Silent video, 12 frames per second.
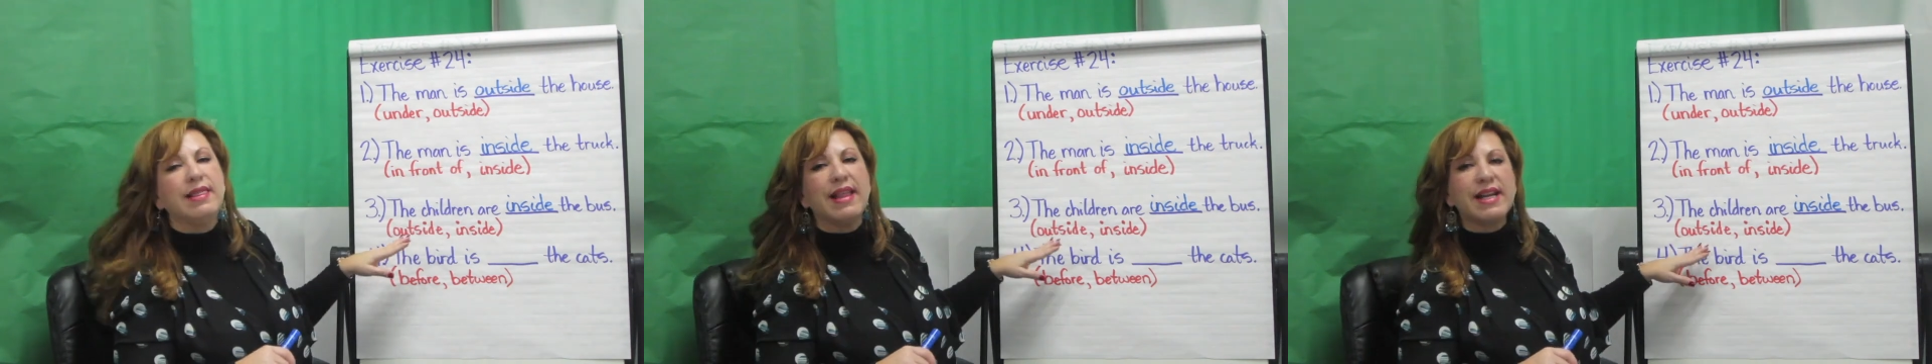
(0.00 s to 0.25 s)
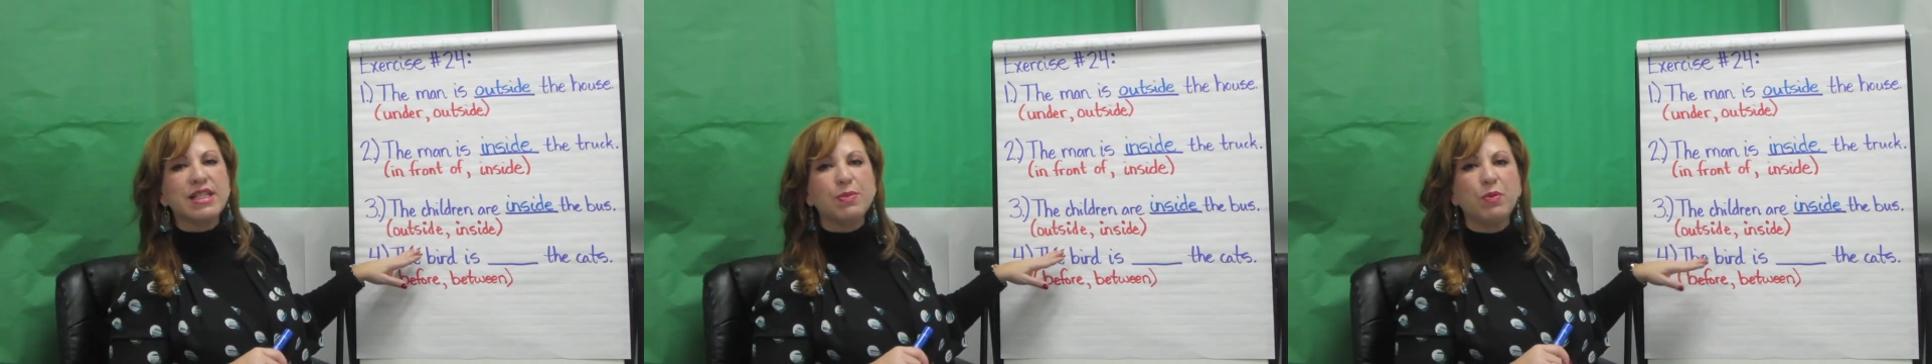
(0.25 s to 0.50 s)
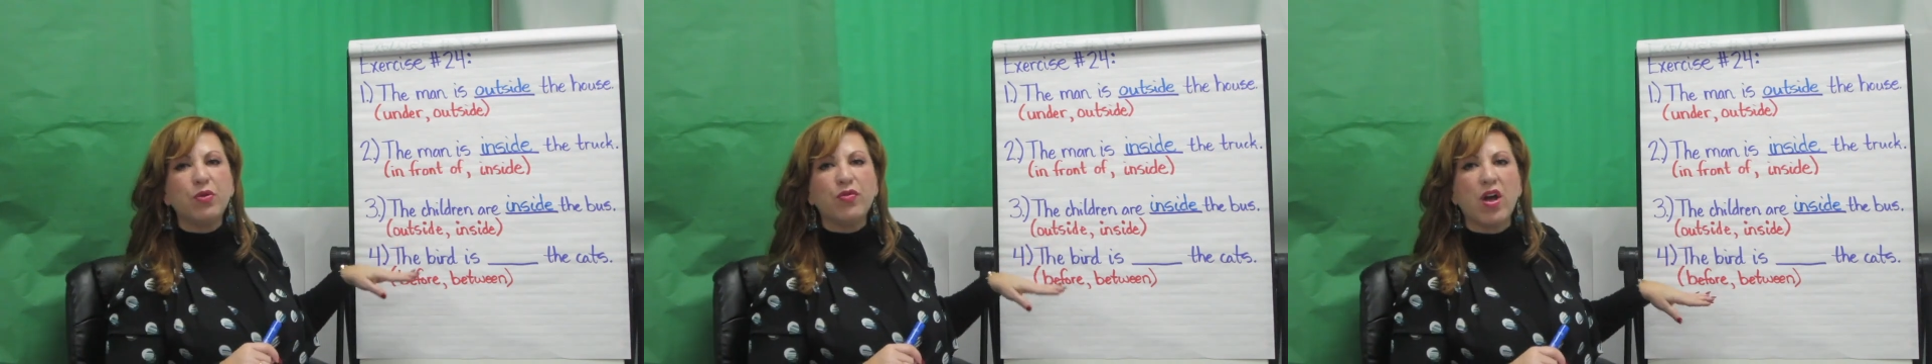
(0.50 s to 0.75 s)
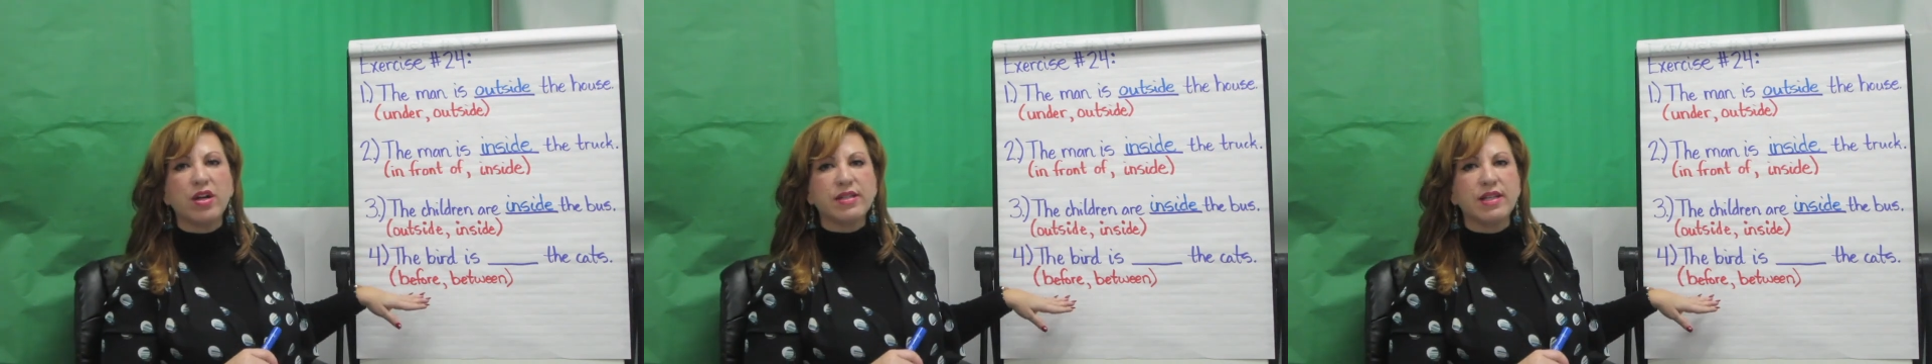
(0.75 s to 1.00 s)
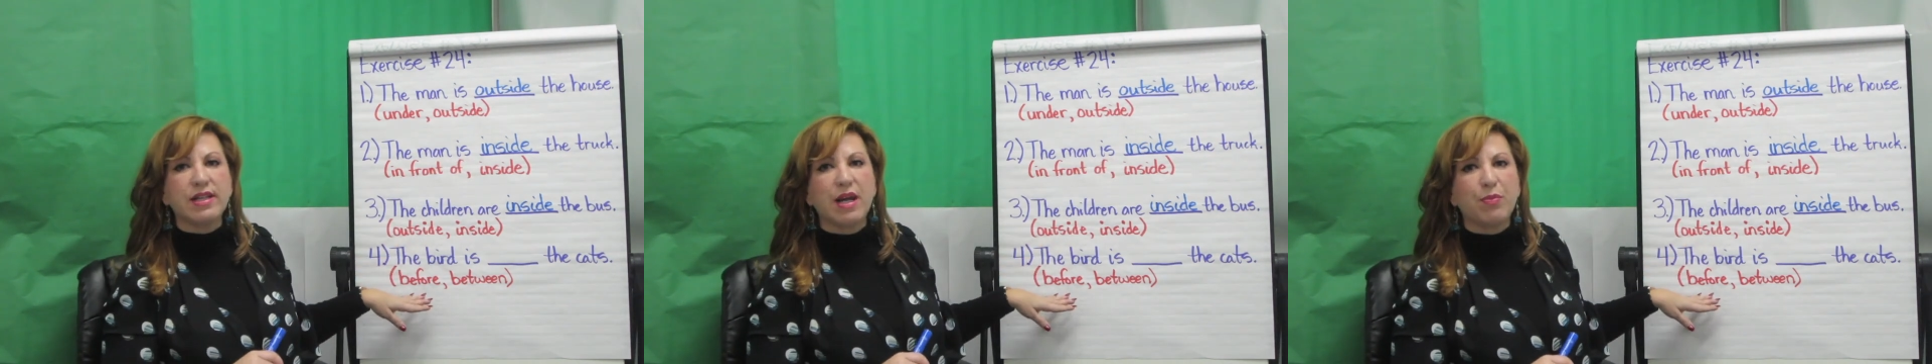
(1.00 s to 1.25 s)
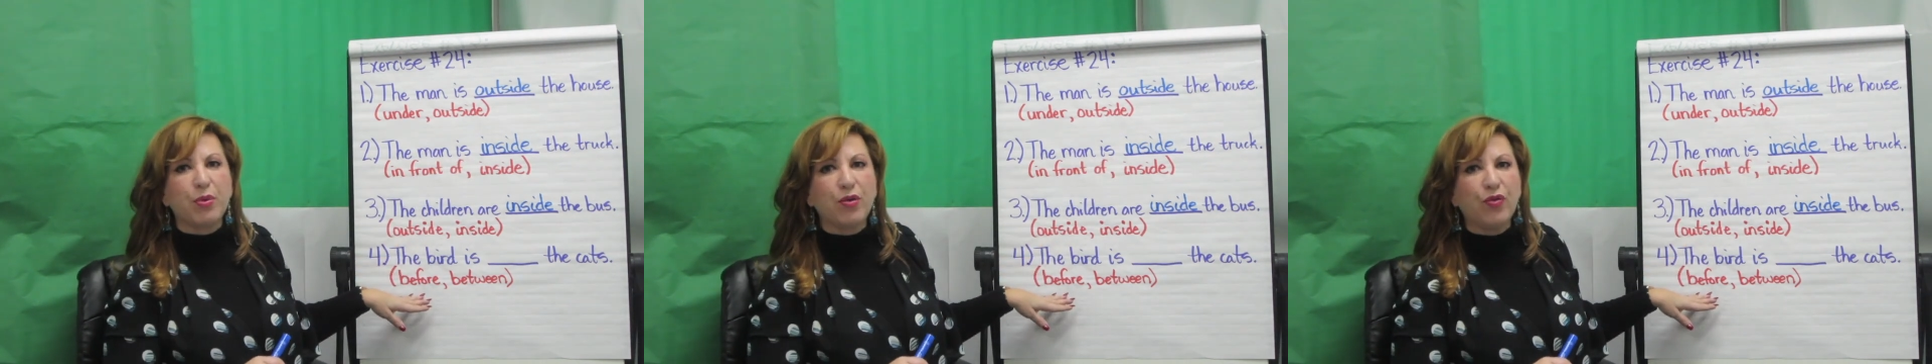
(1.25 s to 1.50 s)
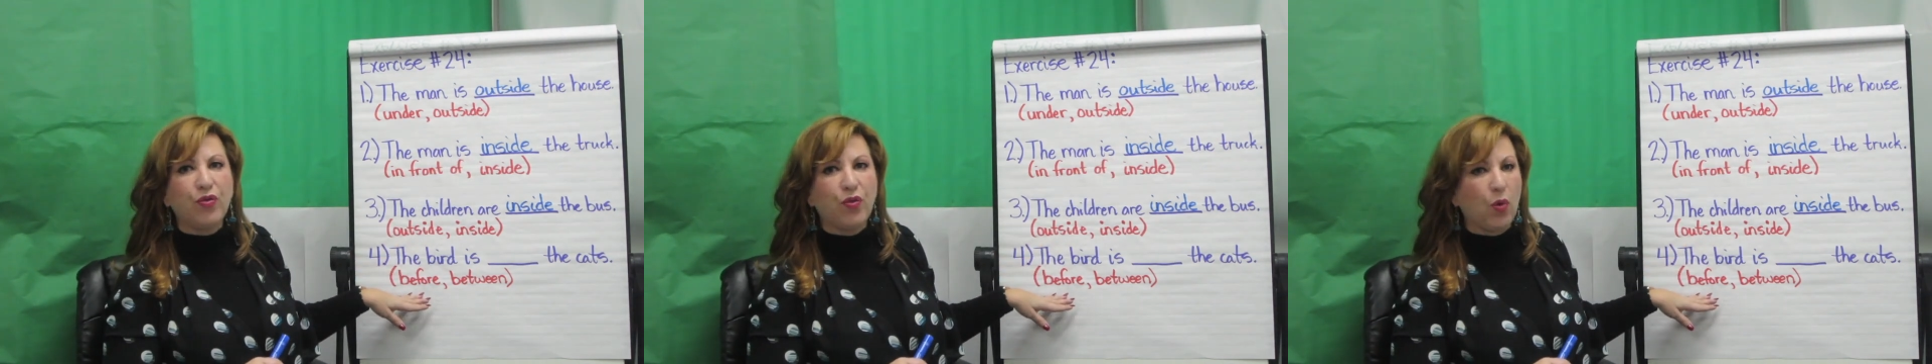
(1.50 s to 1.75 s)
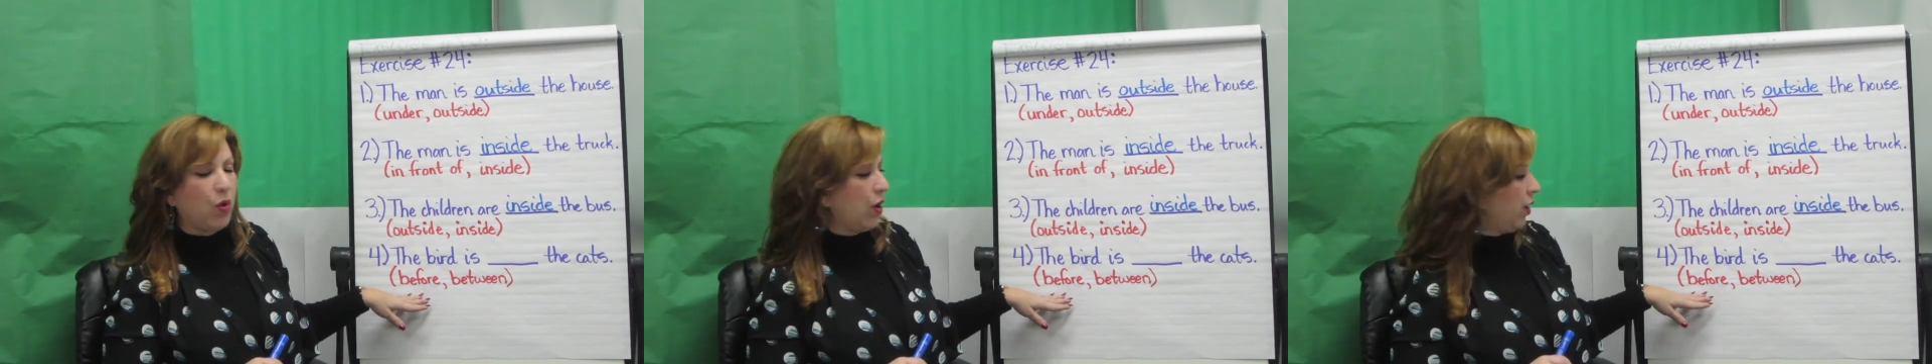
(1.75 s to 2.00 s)
let's move on to number
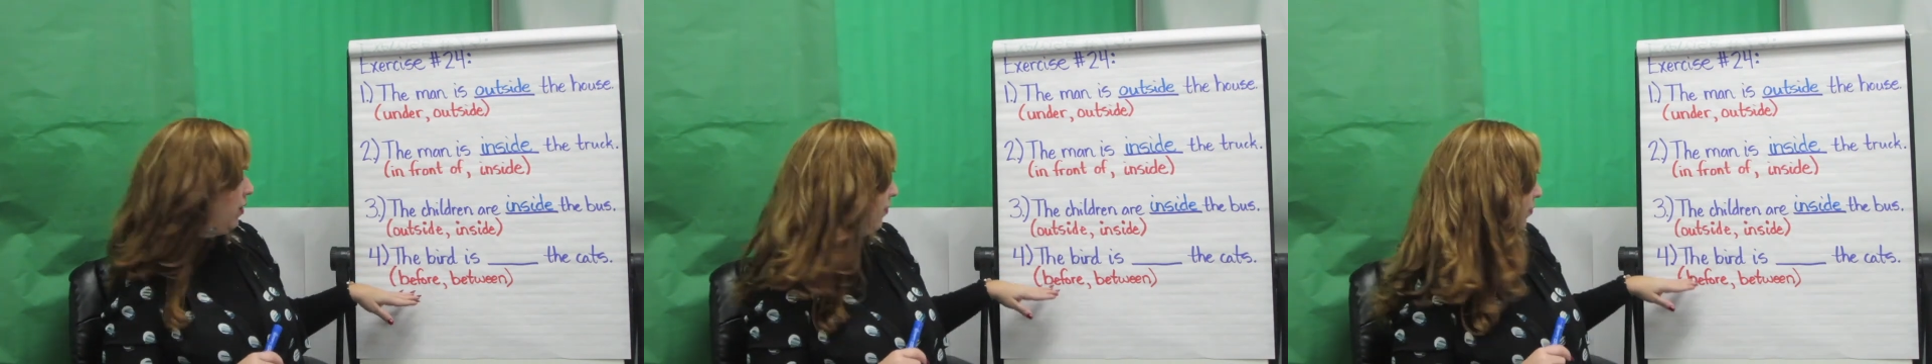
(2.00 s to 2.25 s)
4.